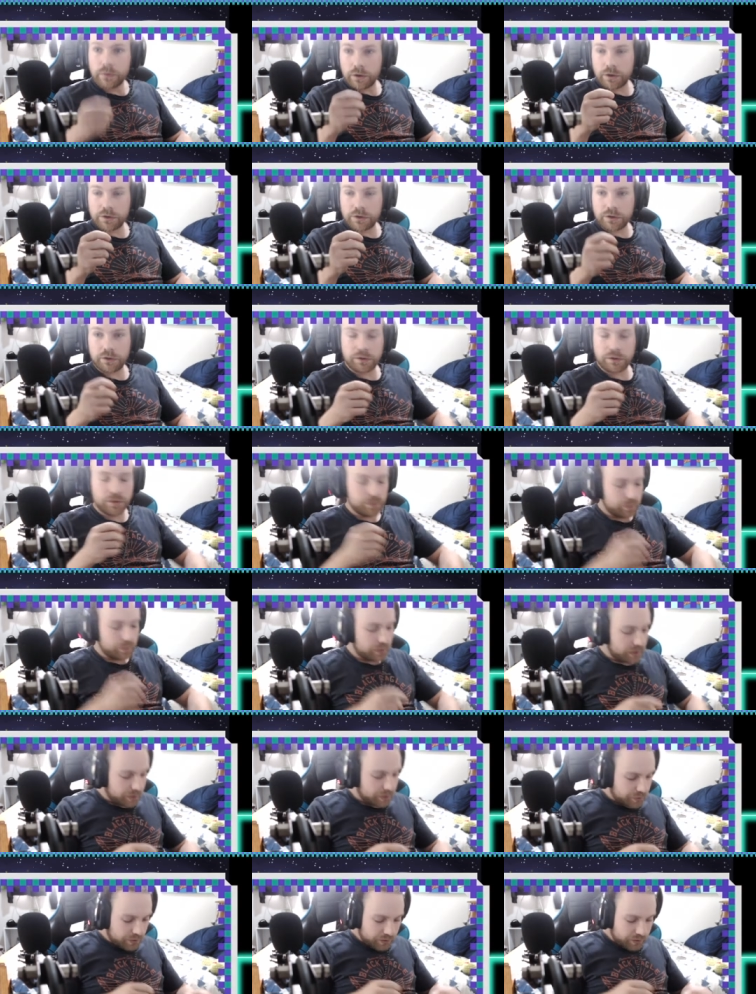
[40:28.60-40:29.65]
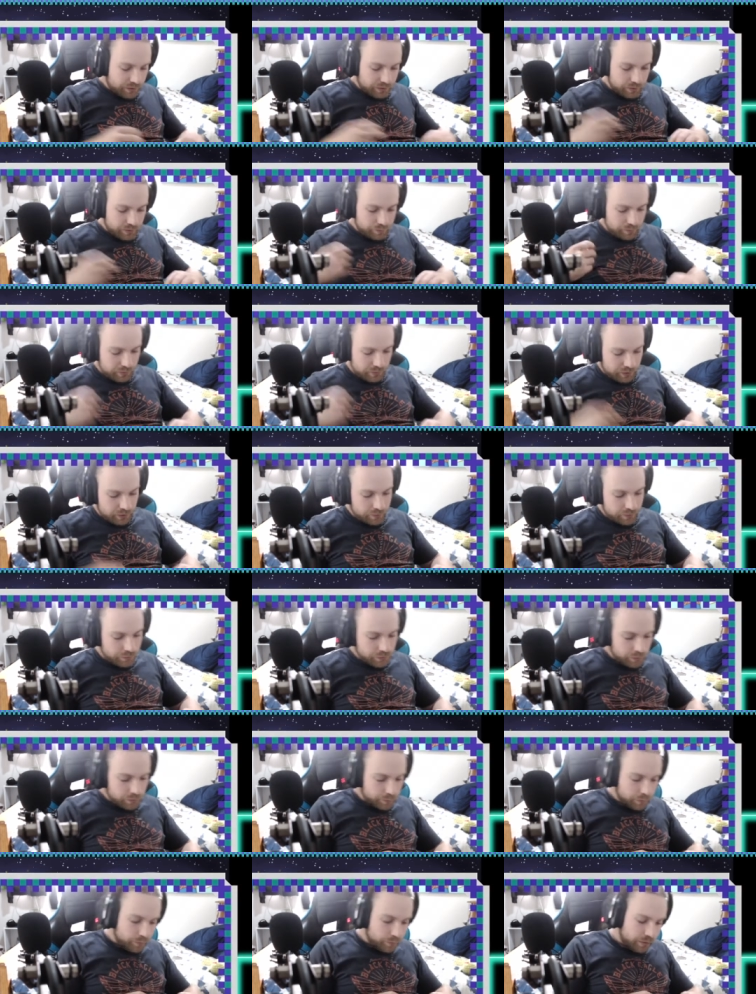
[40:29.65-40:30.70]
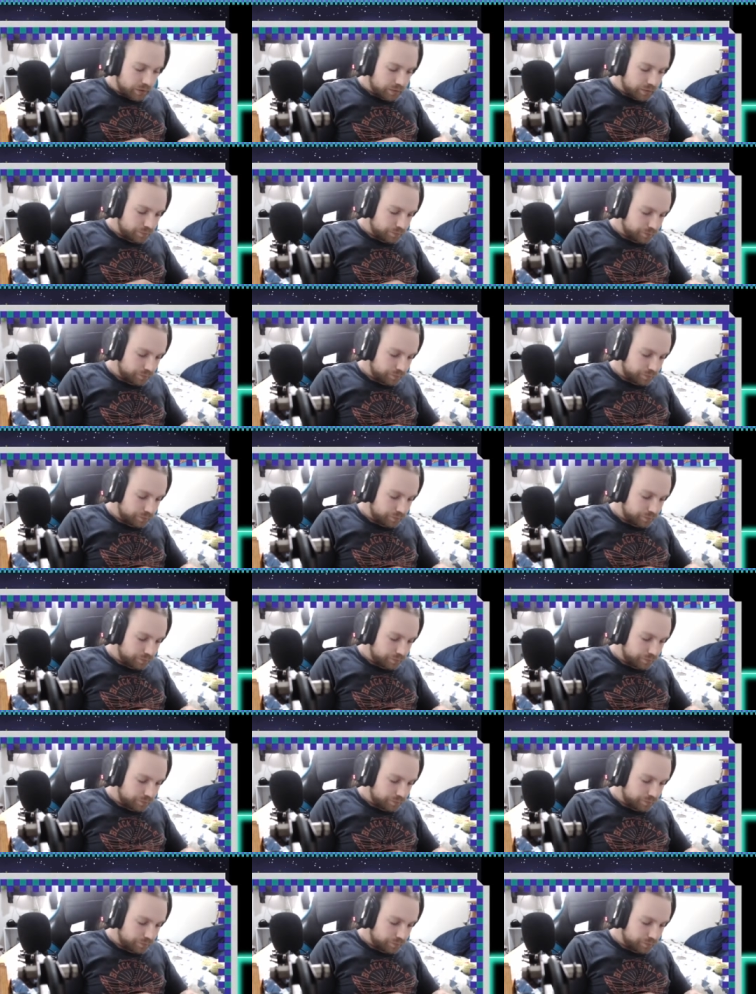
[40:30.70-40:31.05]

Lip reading: Okie dokie, catch you next time. Thanks for stopping by.